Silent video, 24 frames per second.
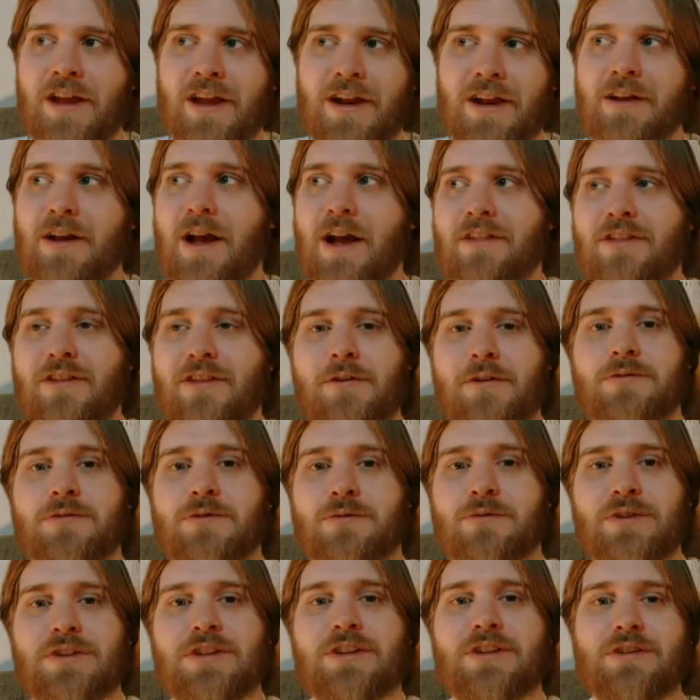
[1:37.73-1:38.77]
And I thought it was a
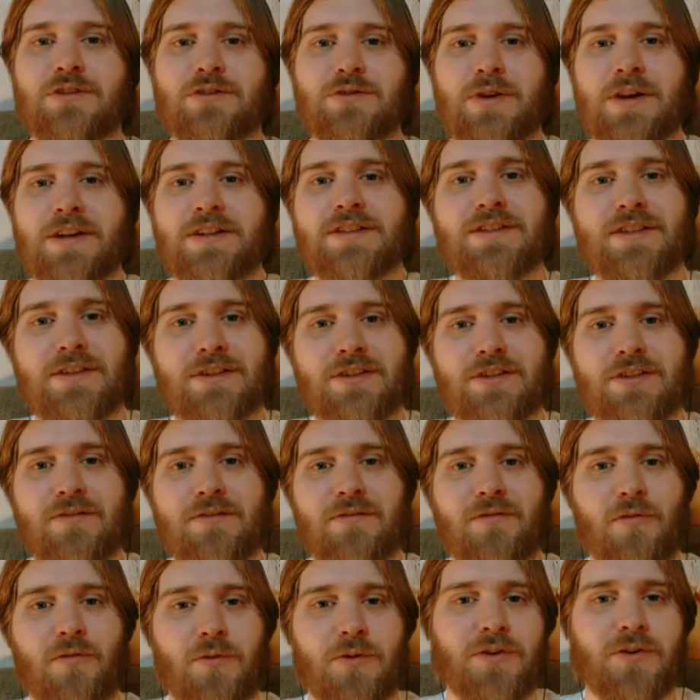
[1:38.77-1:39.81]
really good transition
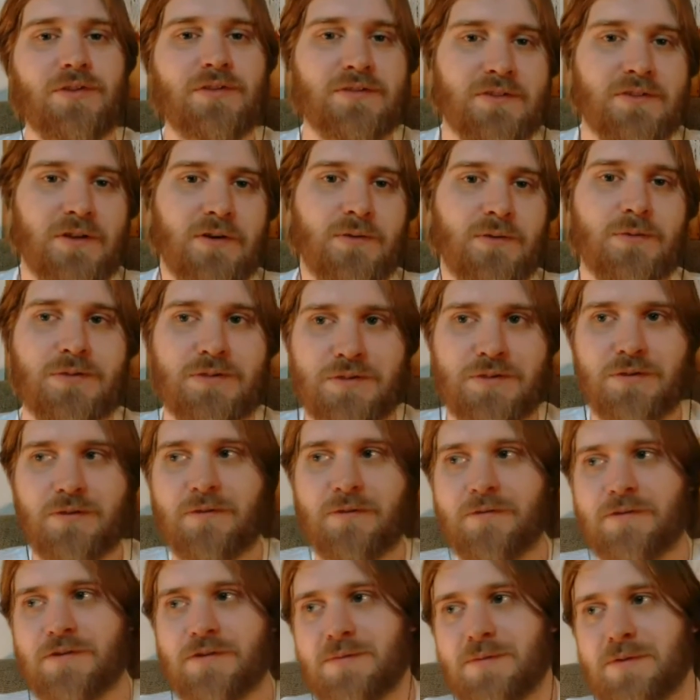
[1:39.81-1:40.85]
for the Star Wars
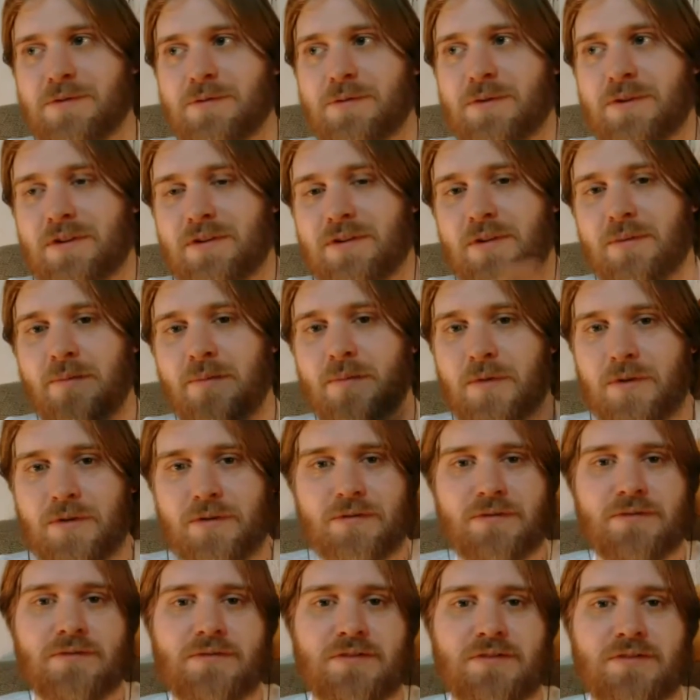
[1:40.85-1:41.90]
universe between
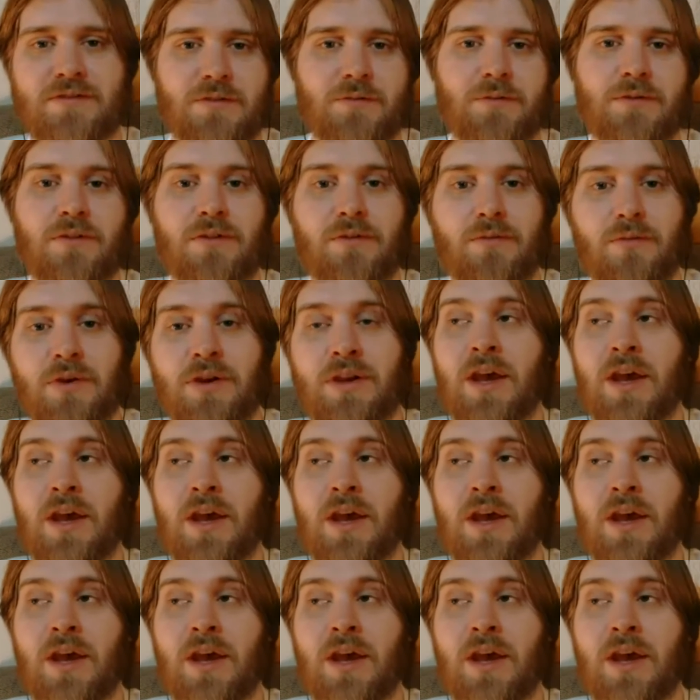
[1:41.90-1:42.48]
numbers two and three.